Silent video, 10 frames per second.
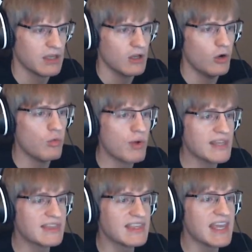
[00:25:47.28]
Oh,
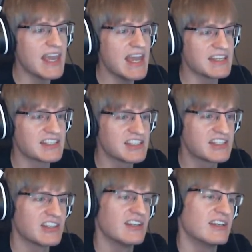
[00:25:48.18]
right, this
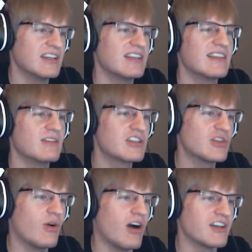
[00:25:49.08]
looks
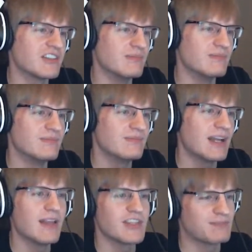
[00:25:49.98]
so awesome. I
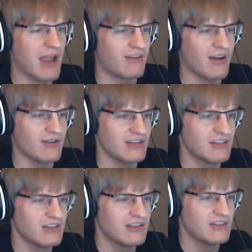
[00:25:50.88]
love this background.
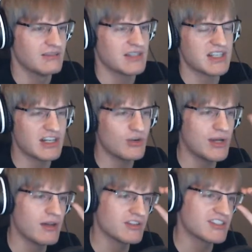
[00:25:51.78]
It's kind of cool
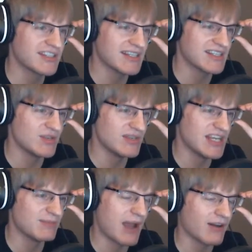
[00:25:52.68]
how there's just like this
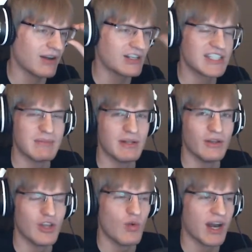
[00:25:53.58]
unique background just in the middle
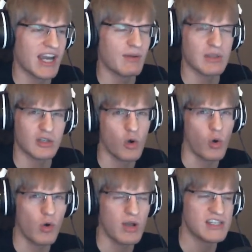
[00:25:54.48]
of nowhere, kind of like the
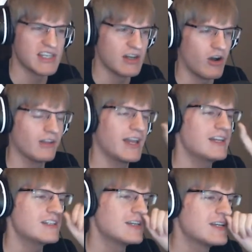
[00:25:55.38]
core was in
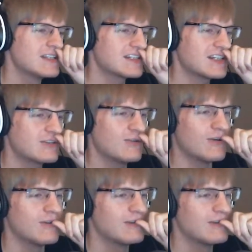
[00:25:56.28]
Hotland. It's kind of cool.